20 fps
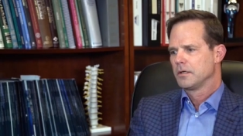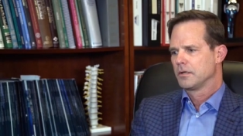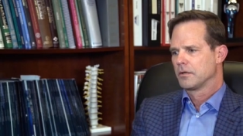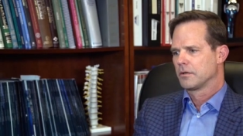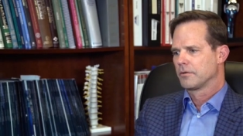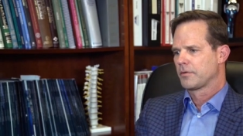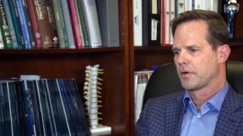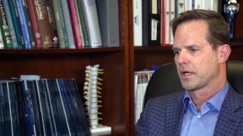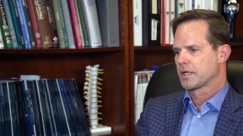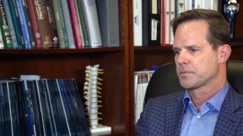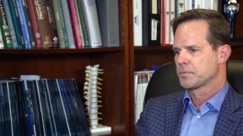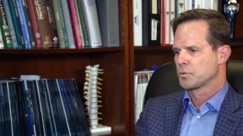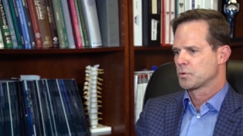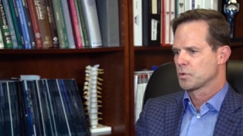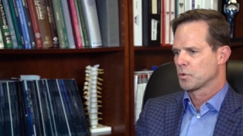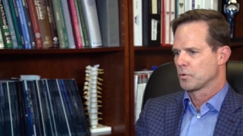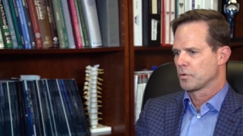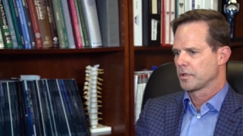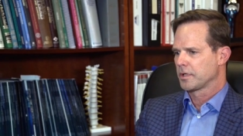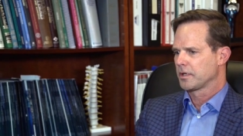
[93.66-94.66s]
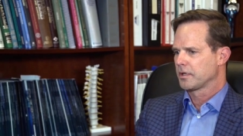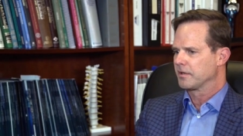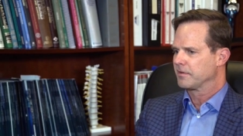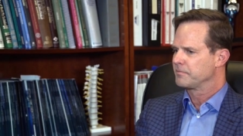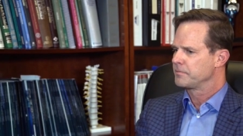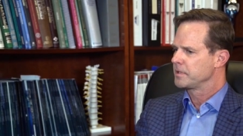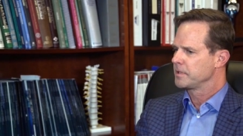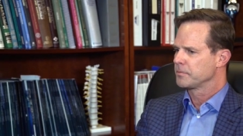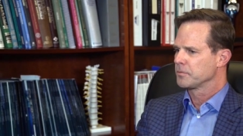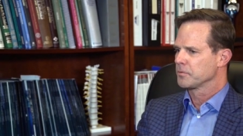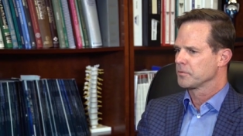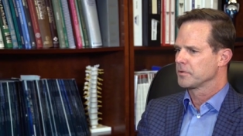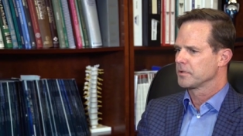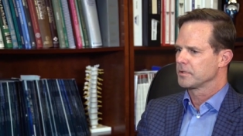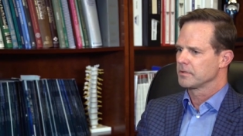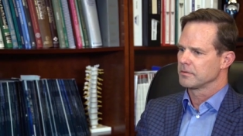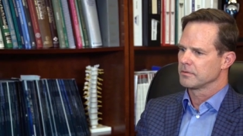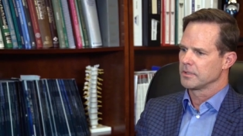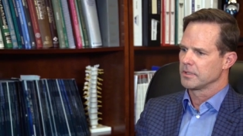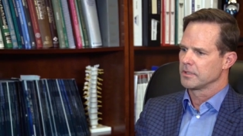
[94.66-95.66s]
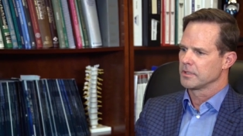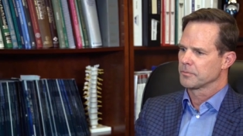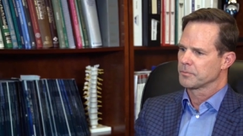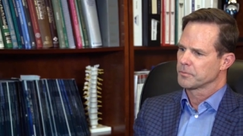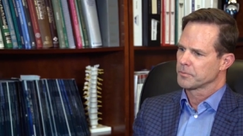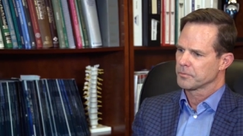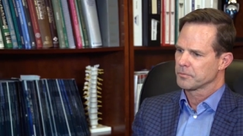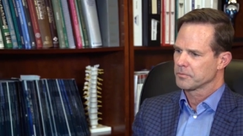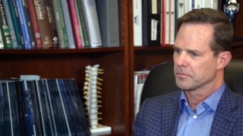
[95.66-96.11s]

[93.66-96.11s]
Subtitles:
You know, the vast majority of people that end up